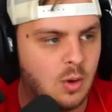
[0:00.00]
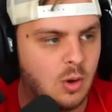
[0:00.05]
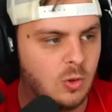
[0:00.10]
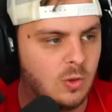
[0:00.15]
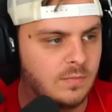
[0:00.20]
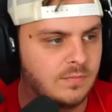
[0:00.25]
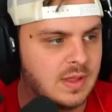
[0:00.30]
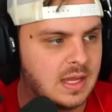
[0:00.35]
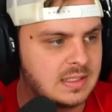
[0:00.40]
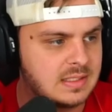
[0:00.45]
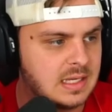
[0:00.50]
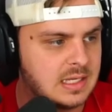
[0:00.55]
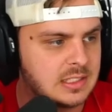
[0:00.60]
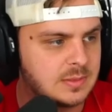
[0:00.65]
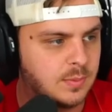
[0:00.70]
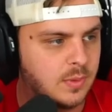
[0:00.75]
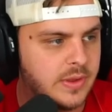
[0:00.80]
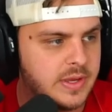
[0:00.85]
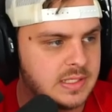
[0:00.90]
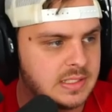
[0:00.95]
all of that takes
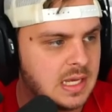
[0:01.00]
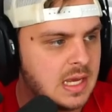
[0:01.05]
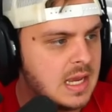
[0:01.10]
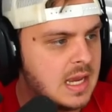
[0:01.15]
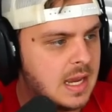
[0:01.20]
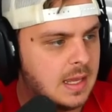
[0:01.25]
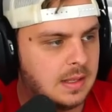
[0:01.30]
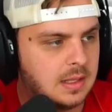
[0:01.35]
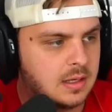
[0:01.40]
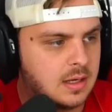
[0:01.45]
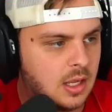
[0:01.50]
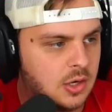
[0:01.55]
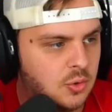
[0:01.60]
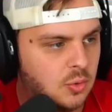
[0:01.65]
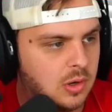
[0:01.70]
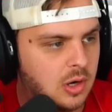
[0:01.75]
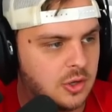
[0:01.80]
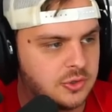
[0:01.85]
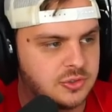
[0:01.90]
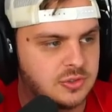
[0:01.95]
place. And then
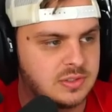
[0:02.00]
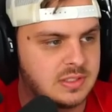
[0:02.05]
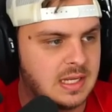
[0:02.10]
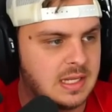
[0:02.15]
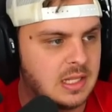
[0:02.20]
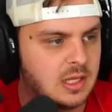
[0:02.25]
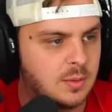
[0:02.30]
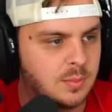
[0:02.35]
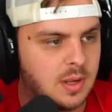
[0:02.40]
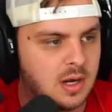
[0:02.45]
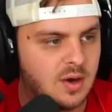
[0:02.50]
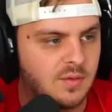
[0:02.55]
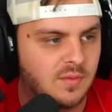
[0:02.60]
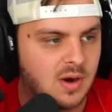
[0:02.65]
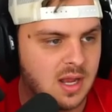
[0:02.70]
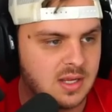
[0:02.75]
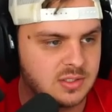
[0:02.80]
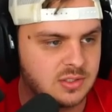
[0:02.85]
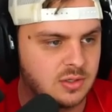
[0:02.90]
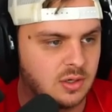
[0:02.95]
Cutnoid also saying the competitive
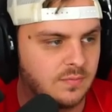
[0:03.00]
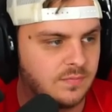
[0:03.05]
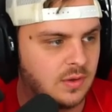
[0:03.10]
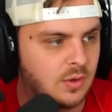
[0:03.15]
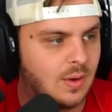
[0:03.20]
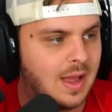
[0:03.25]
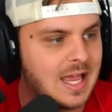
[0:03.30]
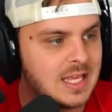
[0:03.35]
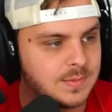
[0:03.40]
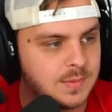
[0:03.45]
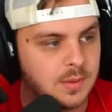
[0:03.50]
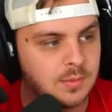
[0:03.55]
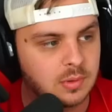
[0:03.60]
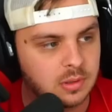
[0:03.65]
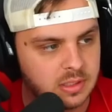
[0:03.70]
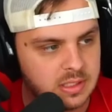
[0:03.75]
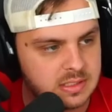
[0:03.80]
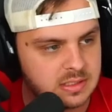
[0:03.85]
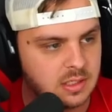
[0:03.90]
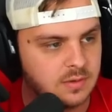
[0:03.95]
roster of Fennel has been
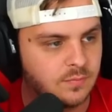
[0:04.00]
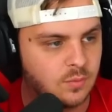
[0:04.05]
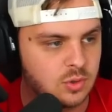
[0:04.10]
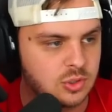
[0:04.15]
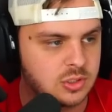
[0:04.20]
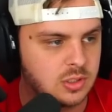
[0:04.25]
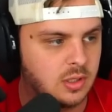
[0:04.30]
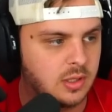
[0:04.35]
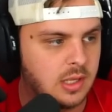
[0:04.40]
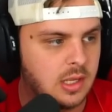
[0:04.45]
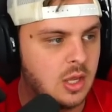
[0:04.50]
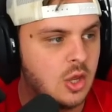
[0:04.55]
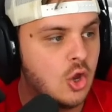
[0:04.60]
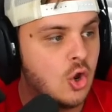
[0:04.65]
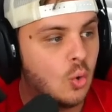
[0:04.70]
released, unfortunately,